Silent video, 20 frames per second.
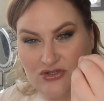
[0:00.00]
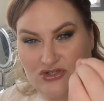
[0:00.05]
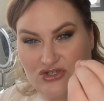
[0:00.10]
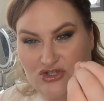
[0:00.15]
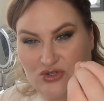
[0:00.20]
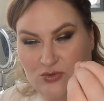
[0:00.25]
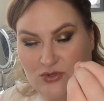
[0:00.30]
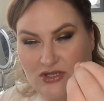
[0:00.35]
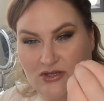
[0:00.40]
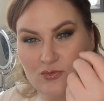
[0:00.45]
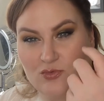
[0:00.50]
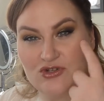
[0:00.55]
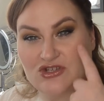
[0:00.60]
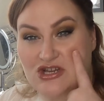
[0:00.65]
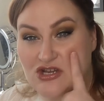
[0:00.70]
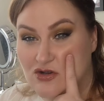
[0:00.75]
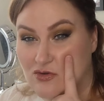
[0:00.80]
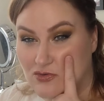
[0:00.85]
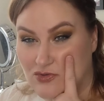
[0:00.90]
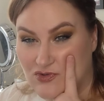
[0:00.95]
to it, which I
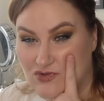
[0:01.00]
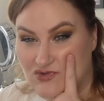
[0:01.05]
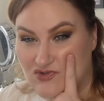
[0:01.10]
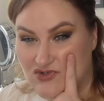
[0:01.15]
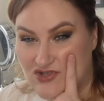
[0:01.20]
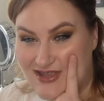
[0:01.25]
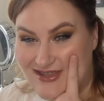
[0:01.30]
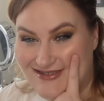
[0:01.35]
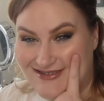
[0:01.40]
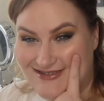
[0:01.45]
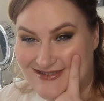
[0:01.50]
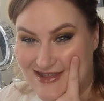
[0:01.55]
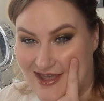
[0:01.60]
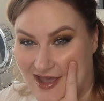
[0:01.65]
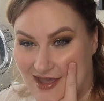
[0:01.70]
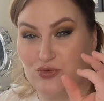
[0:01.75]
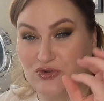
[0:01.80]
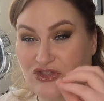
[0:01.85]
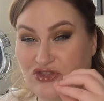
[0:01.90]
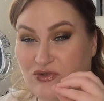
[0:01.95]
don't usually say.
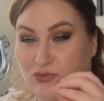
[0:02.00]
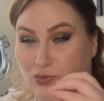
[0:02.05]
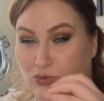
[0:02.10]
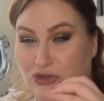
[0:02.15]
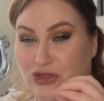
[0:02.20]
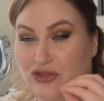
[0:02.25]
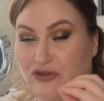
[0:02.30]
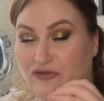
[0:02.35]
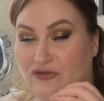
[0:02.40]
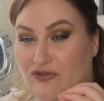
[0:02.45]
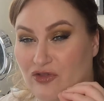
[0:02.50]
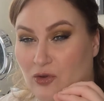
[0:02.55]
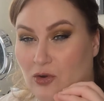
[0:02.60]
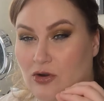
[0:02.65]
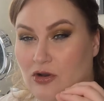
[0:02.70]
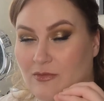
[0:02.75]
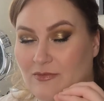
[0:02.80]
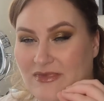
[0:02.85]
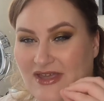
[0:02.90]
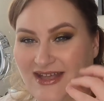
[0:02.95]
With the with the
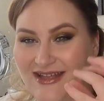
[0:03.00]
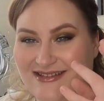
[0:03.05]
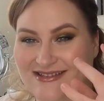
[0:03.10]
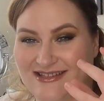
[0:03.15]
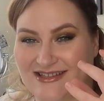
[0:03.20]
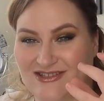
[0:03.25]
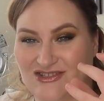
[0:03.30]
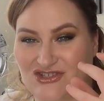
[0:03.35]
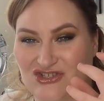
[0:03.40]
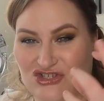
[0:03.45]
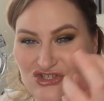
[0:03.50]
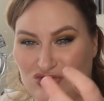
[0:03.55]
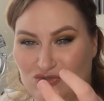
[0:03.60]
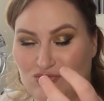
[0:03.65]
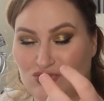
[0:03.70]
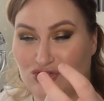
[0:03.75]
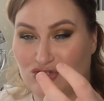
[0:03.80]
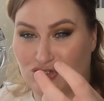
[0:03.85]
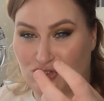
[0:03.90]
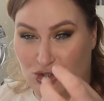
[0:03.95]
floral mix, it's
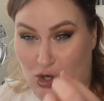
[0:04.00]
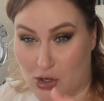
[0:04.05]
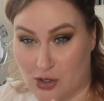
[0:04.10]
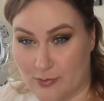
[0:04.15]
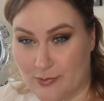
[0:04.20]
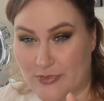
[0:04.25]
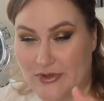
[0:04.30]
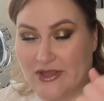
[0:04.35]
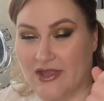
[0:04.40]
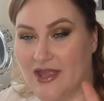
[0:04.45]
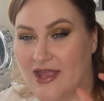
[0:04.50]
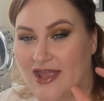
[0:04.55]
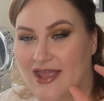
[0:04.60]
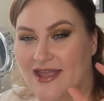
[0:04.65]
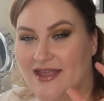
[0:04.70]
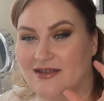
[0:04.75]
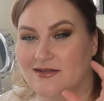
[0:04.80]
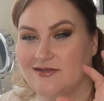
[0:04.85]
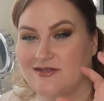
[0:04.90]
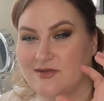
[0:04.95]
too sharp.
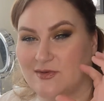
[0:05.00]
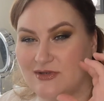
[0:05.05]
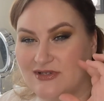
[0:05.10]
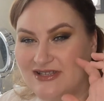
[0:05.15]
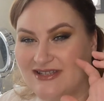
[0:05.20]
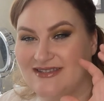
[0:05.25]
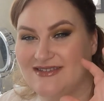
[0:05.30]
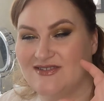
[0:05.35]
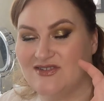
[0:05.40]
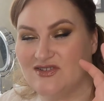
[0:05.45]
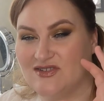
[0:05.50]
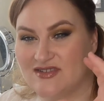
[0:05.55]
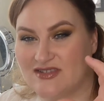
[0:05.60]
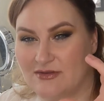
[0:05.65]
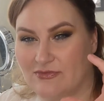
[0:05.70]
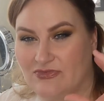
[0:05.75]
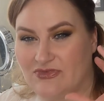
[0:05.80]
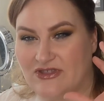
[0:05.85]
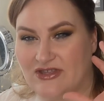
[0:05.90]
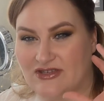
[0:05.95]
So it needs just
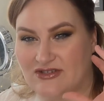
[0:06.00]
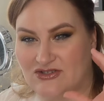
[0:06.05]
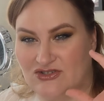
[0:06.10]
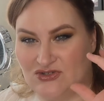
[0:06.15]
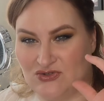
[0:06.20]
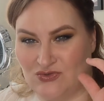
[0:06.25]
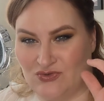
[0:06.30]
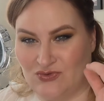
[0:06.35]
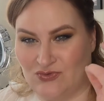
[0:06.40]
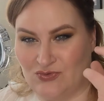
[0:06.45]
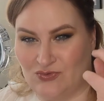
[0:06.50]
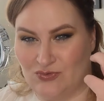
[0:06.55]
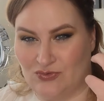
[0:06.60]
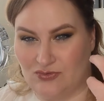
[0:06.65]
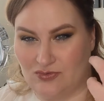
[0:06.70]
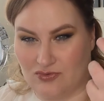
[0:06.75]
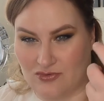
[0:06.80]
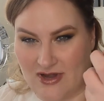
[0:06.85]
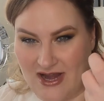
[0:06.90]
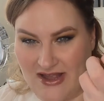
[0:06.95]
something to
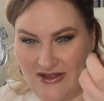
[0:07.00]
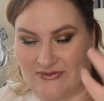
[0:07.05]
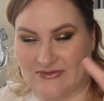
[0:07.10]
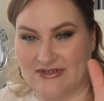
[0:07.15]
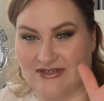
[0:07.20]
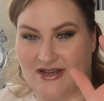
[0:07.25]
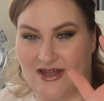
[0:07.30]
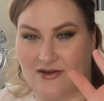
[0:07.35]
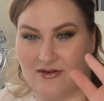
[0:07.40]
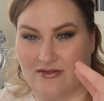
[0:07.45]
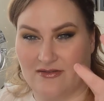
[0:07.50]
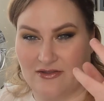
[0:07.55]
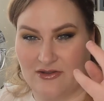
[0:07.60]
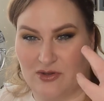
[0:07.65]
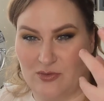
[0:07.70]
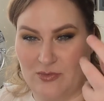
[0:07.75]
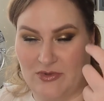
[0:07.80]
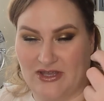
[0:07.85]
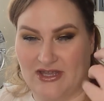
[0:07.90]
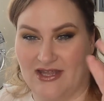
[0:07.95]
round it out a
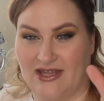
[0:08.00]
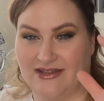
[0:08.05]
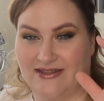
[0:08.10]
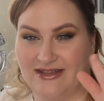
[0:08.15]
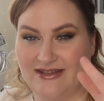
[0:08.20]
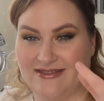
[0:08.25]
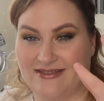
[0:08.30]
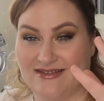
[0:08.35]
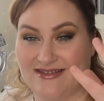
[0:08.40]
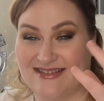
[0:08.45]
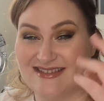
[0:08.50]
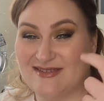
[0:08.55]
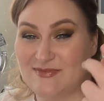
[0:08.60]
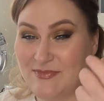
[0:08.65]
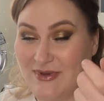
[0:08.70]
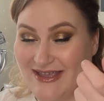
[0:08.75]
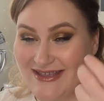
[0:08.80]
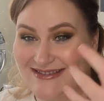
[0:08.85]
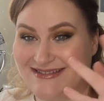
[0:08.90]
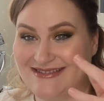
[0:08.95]
little bit and let the
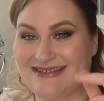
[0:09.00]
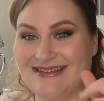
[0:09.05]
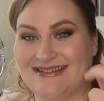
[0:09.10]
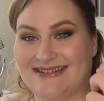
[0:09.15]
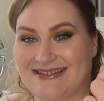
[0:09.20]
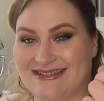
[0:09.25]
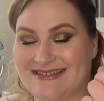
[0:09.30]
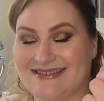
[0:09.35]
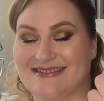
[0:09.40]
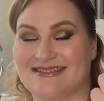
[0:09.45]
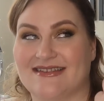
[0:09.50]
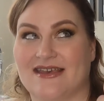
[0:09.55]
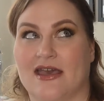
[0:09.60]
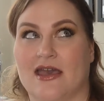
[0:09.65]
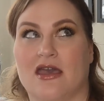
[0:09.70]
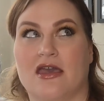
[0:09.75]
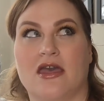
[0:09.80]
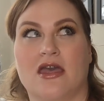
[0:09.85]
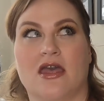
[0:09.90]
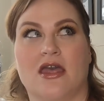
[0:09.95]
spiciness
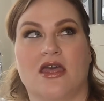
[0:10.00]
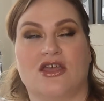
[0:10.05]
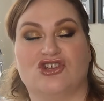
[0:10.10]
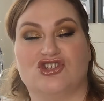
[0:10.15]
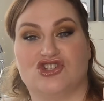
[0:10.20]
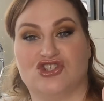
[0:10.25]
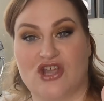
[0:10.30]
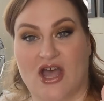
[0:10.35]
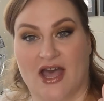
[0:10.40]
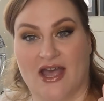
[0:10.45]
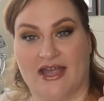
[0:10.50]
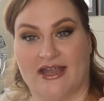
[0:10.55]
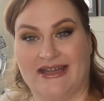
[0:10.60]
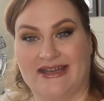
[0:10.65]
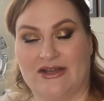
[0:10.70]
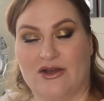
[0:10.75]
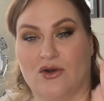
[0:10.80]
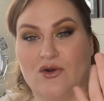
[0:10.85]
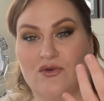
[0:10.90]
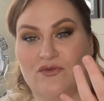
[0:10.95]

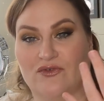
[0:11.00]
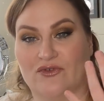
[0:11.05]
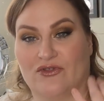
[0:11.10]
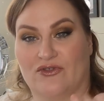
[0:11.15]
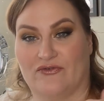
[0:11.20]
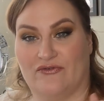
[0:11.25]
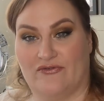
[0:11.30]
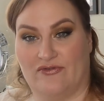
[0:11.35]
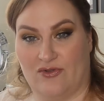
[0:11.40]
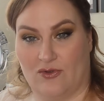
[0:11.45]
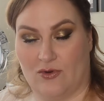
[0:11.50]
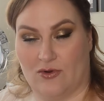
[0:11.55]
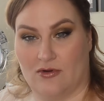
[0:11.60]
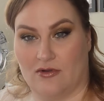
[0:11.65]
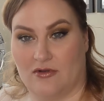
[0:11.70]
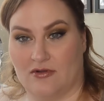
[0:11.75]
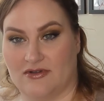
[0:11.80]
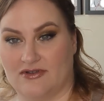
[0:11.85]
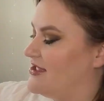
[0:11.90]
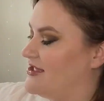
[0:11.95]
shine over the
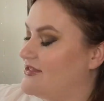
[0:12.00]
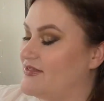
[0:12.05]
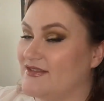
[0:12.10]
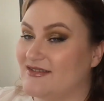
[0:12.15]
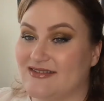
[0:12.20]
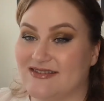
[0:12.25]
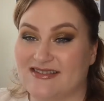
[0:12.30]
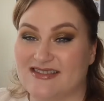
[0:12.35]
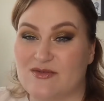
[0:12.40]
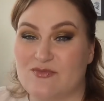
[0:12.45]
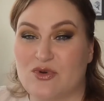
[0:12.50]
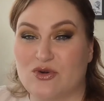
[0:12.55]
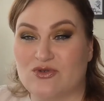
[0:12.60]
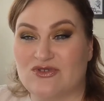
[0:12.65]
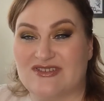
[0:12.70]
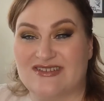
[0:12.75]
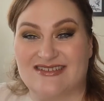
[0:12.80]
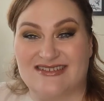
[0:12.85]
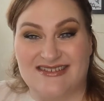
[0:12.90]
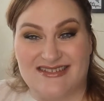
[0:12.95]
floral. This is the
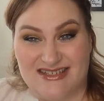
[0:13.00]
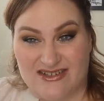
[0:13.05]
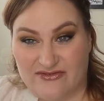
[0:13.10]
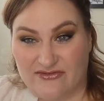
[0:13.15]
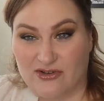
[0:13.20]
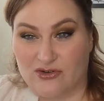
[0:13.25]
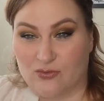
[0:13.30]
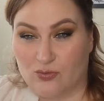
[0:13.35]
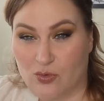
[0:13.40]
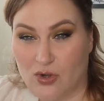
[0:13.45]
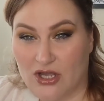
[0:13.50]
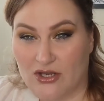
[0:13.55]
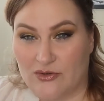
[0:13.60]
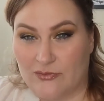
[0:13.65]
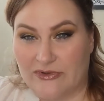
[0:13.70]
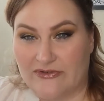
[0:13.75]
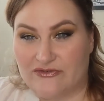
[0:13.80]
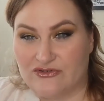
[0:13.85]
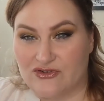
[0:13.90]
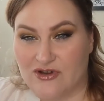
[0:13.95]
most different one
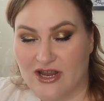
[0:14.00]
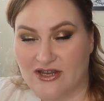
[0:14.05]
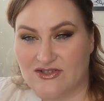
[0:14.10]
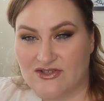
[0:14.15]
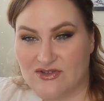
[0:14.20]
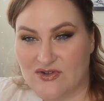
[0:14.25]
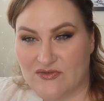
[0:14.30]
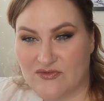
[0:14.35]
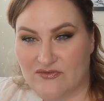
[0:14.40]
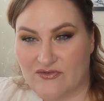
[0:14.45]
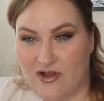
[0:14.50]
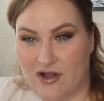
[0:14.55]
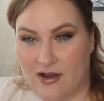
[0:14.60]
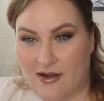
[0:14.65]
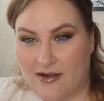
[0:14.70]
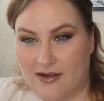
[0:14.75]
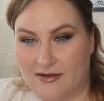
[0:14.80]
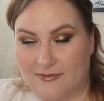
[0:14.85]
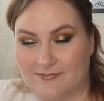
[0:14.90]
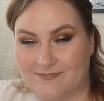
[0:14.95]
we've tried so
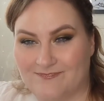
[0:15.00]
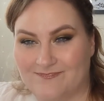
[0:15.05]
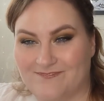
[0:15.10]
far